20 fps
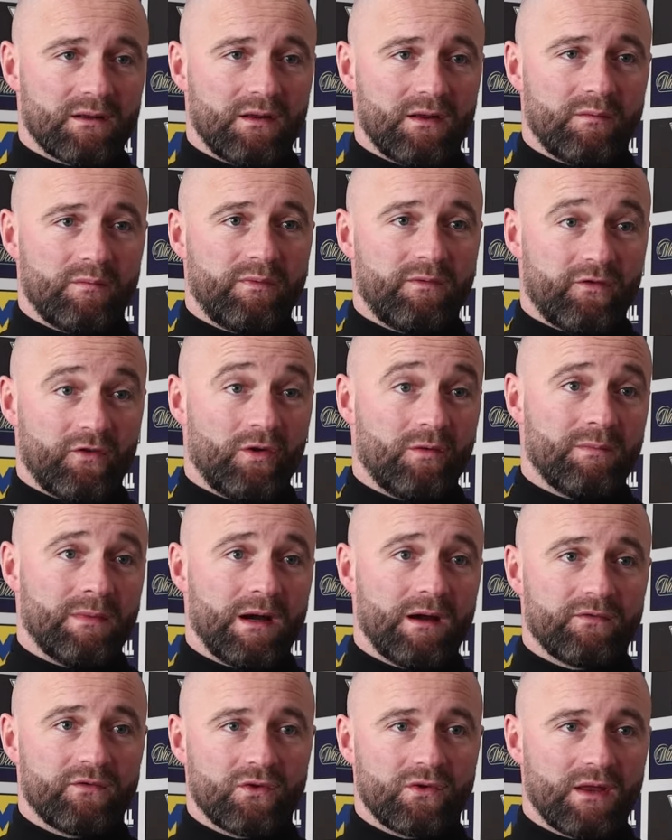club from
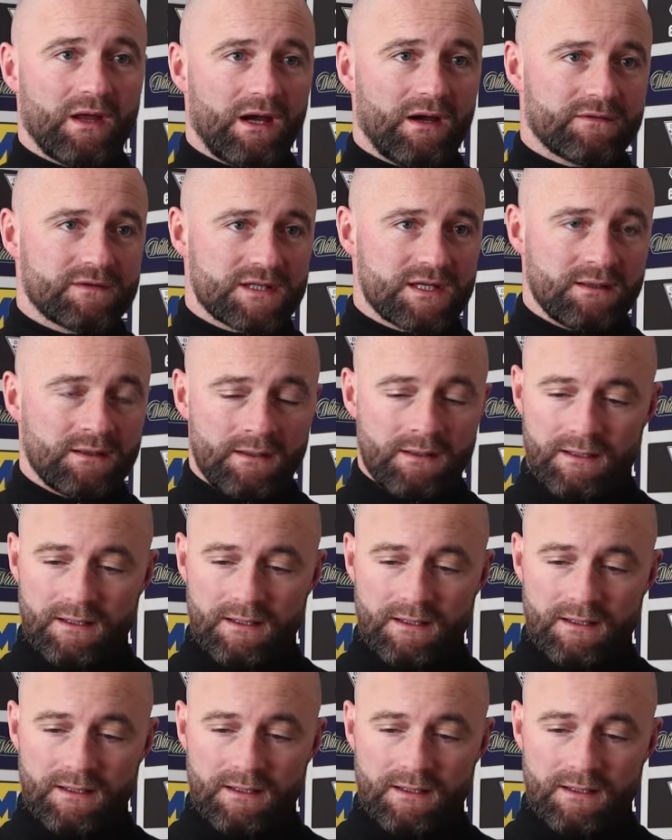Matthew that I've seen.